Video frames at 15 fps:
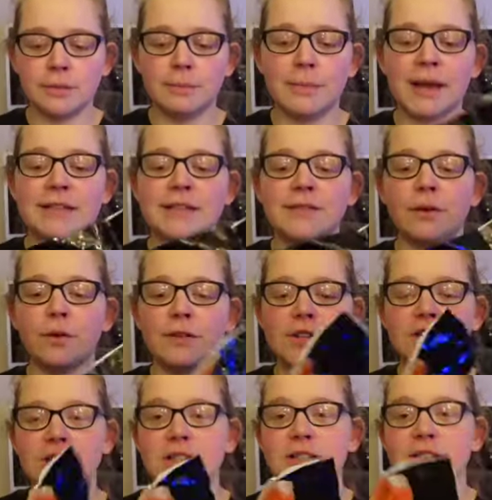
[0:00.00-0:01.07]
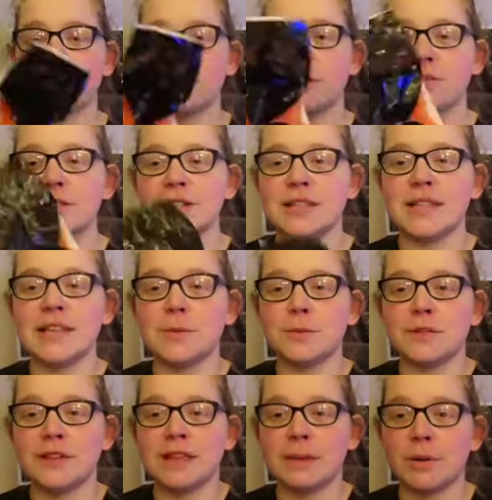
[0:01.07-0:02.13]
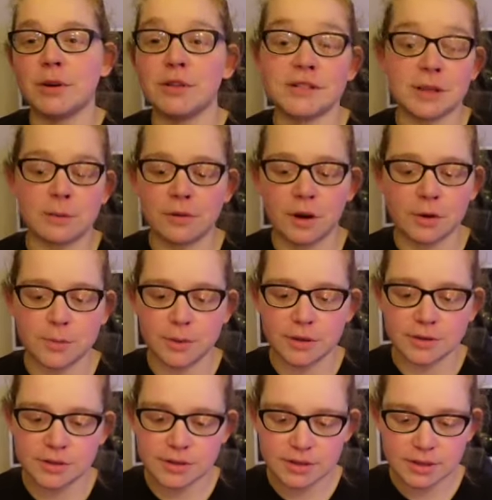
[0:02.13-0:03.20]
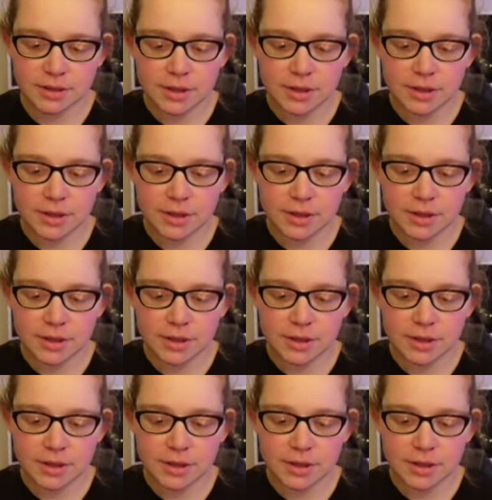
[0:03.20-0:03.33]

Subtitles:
massive oranges, so obviously these were in there because they were opened,